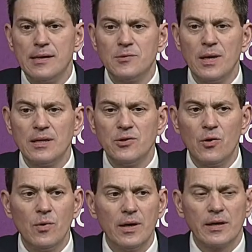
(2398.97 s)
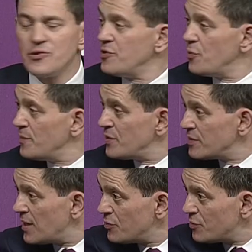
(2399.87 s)
uh, as well as not working. Sorry, do you want me to
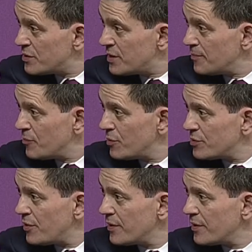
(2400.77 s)
answer that or do you want to take more? No,